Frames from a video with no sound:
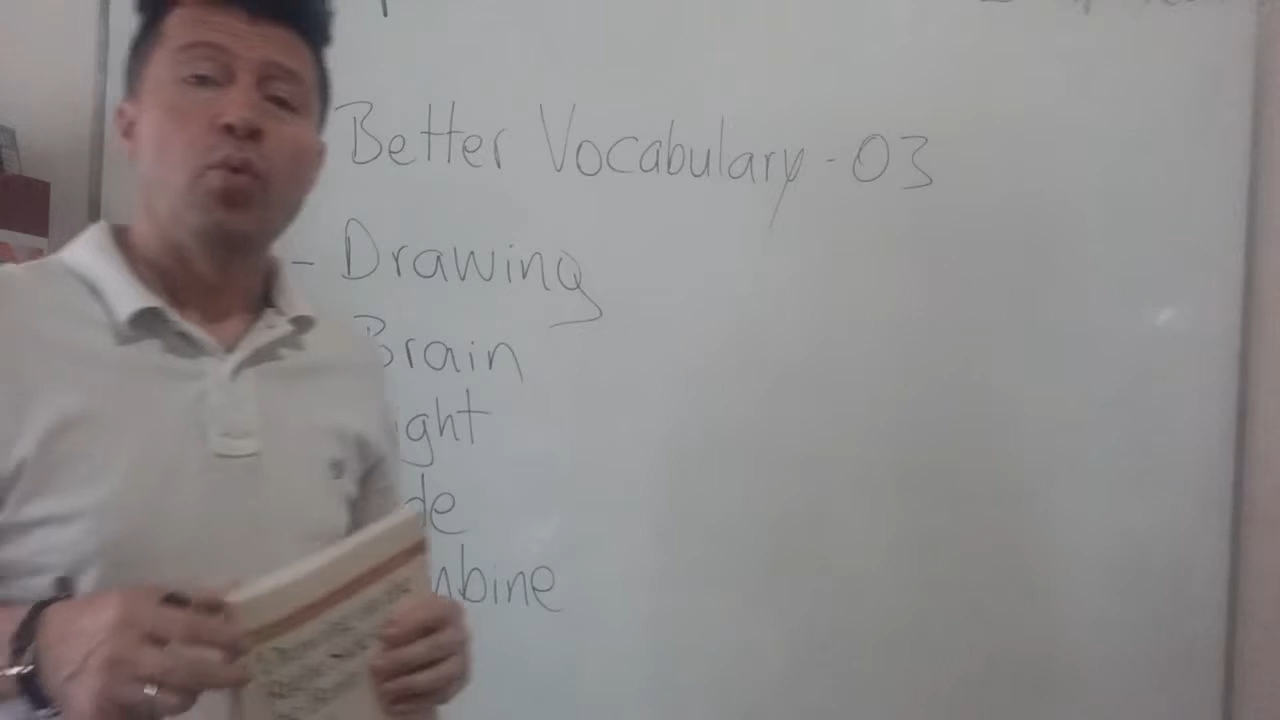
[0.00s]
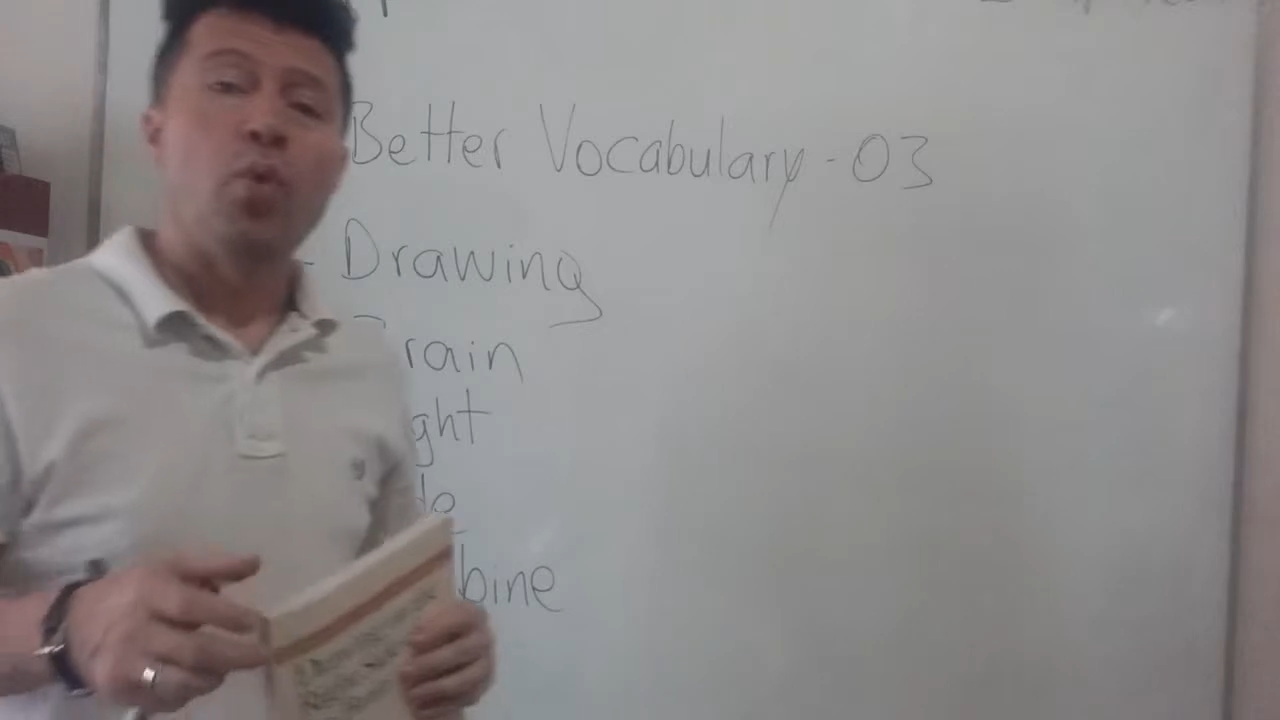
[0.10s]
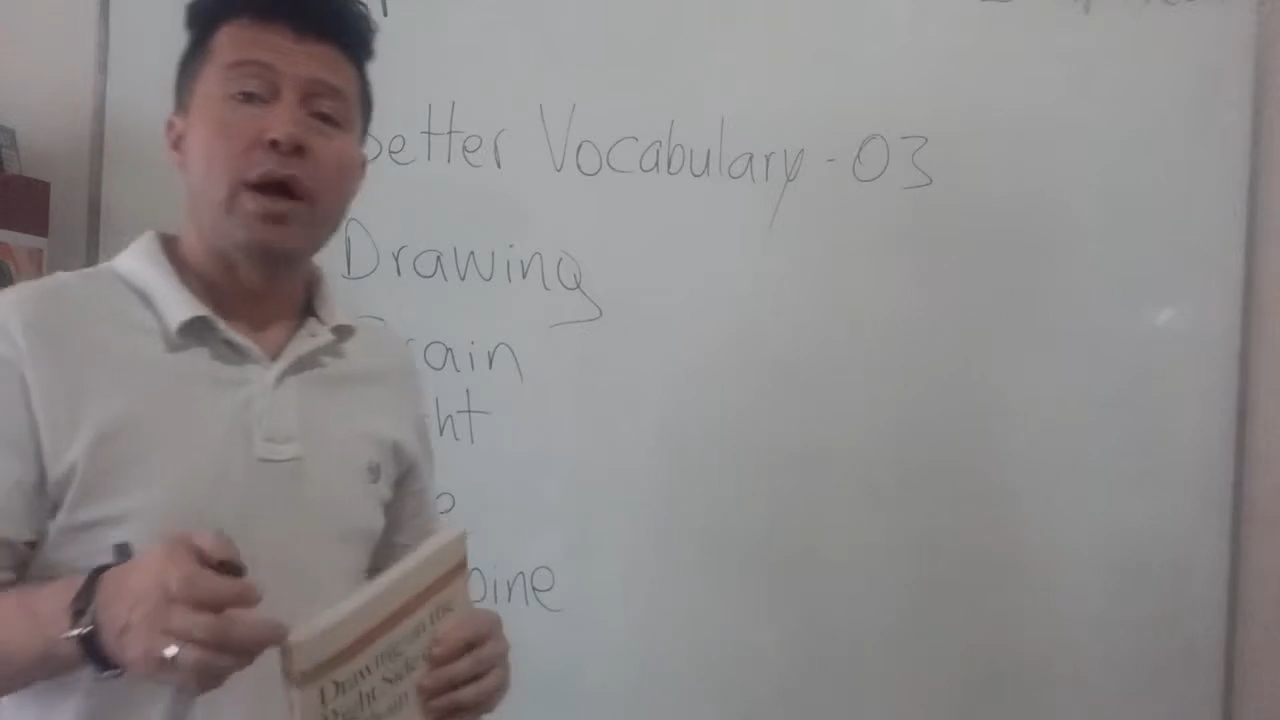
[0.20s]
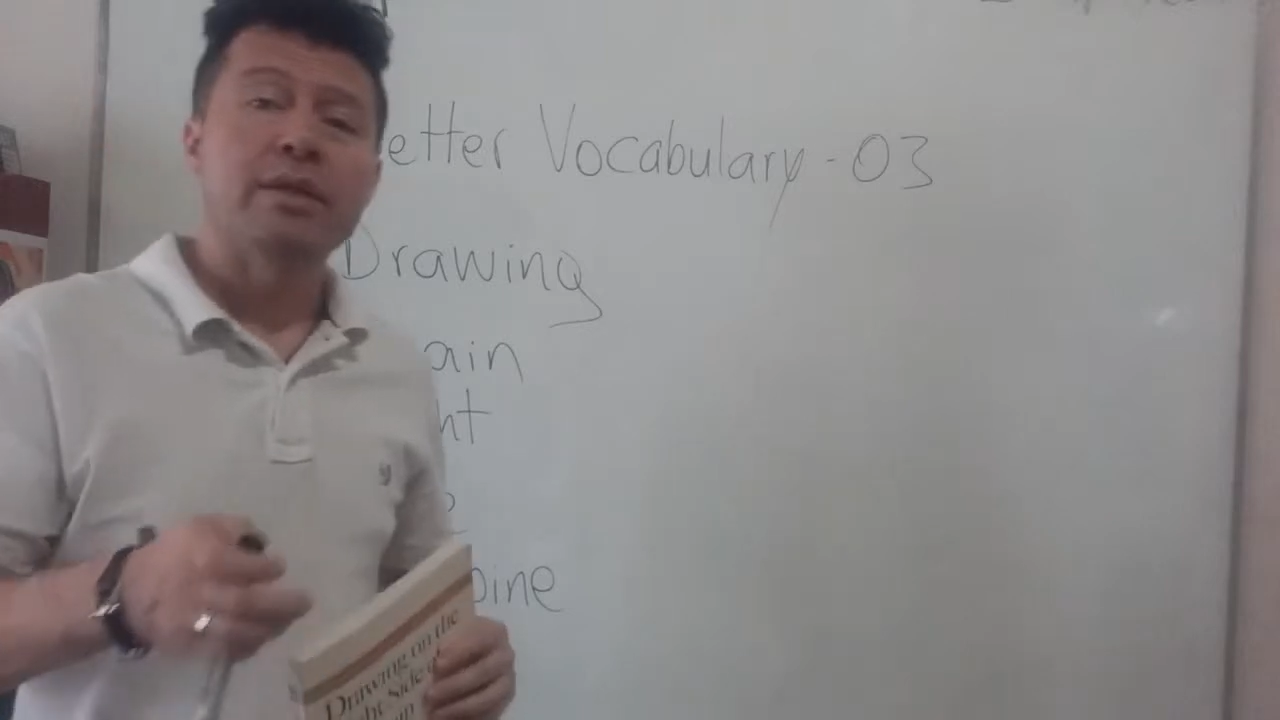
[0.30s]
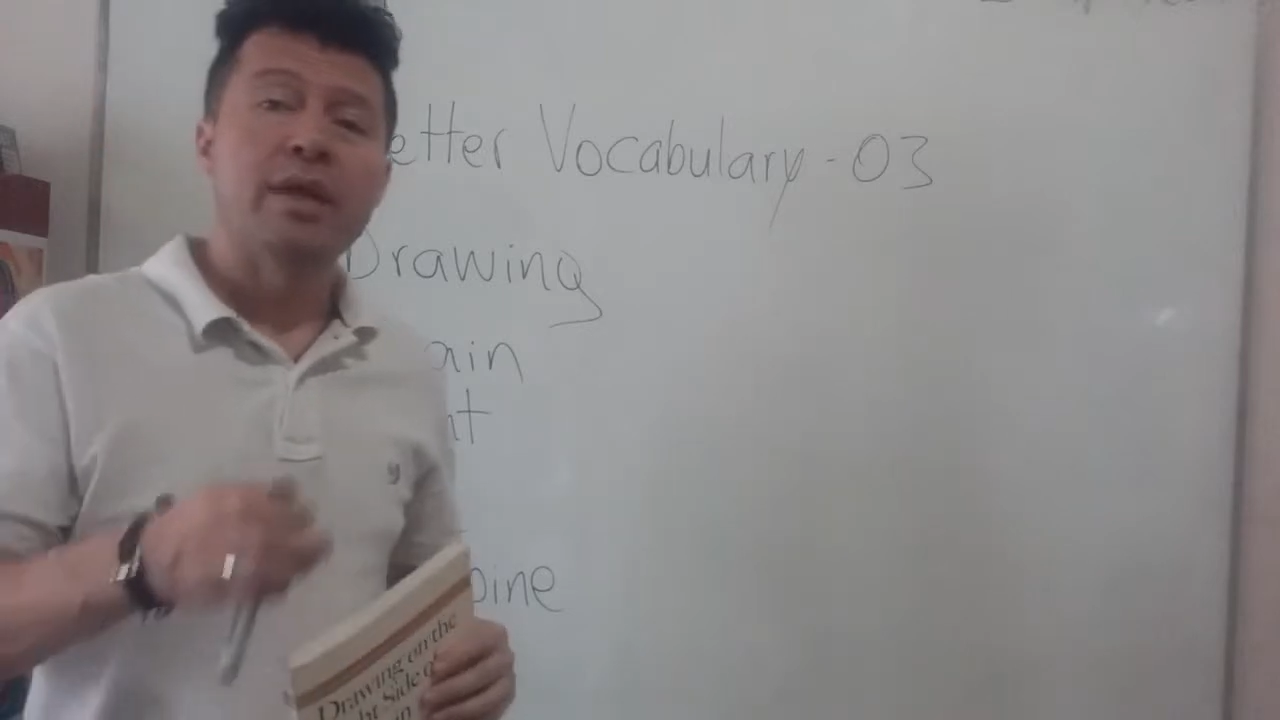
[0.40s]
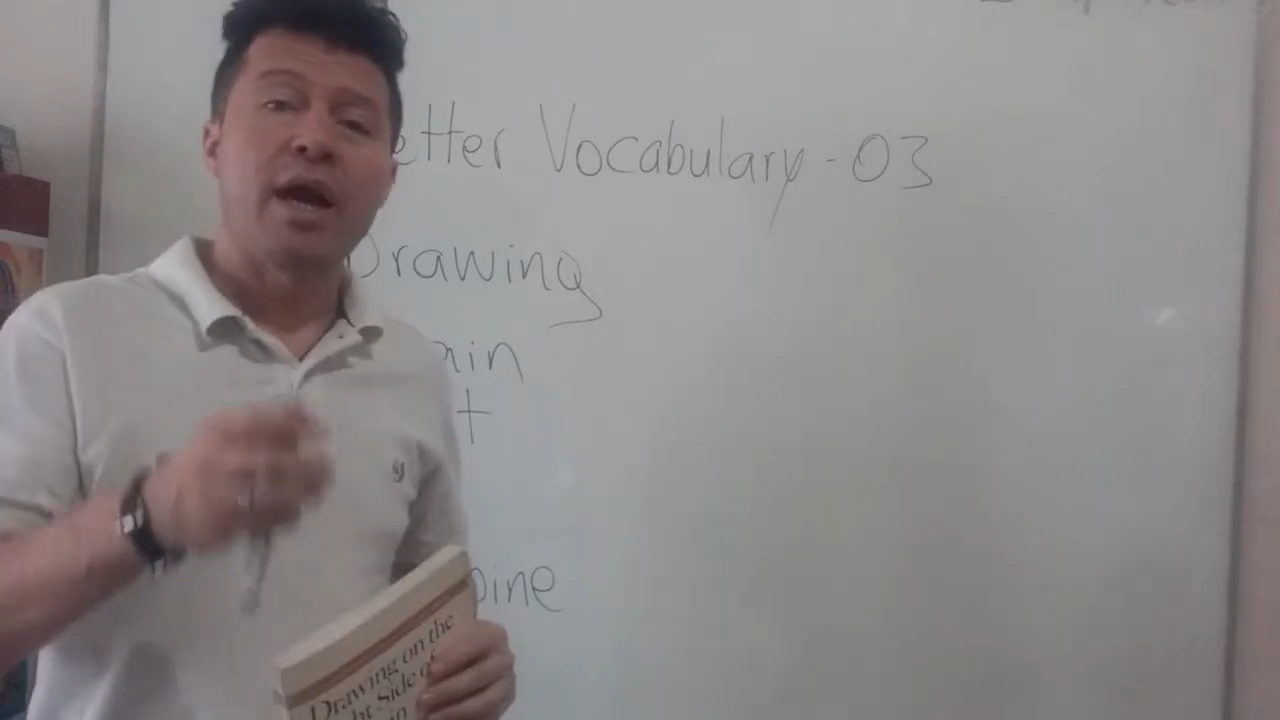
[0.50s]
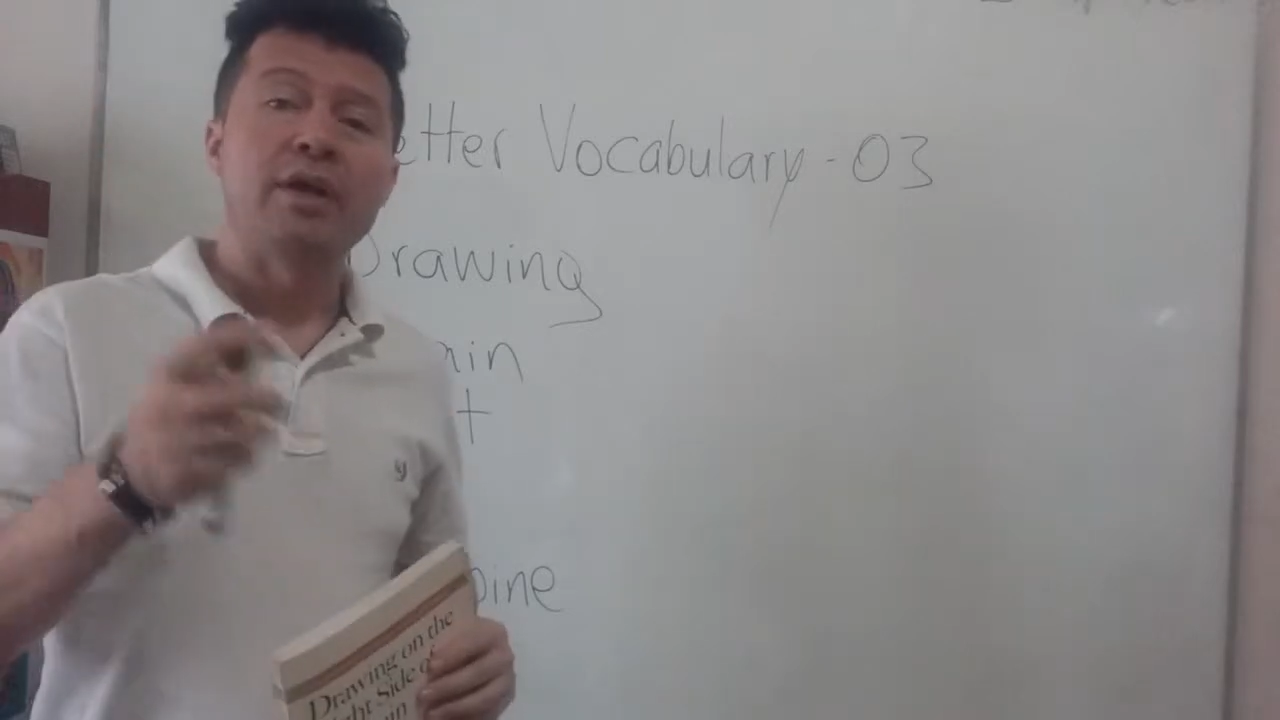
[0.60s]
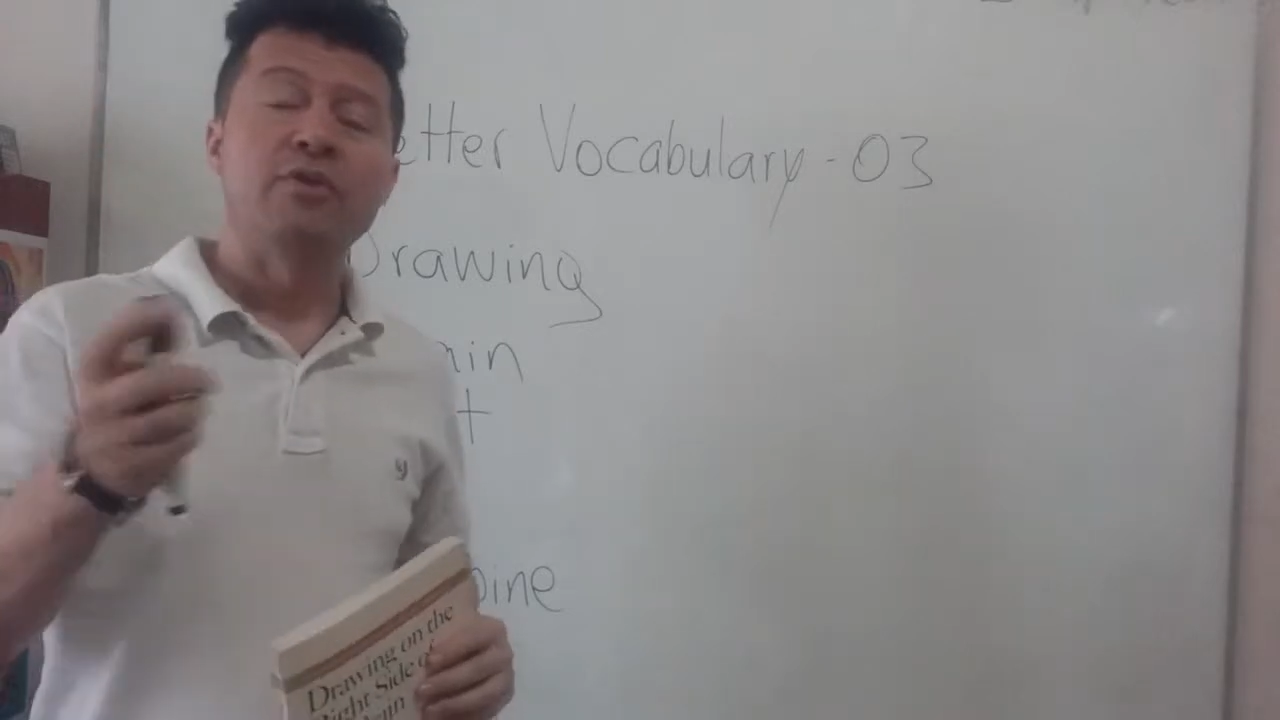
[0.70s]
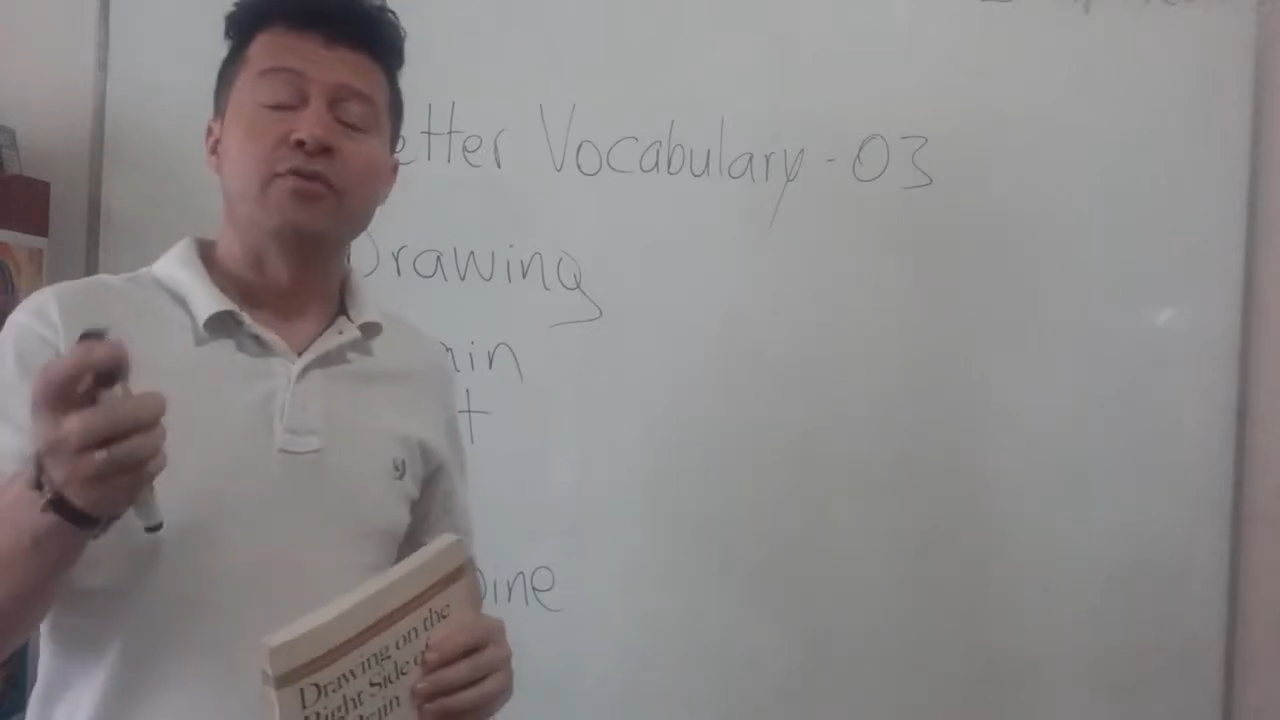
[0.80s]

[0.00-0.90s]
what kind of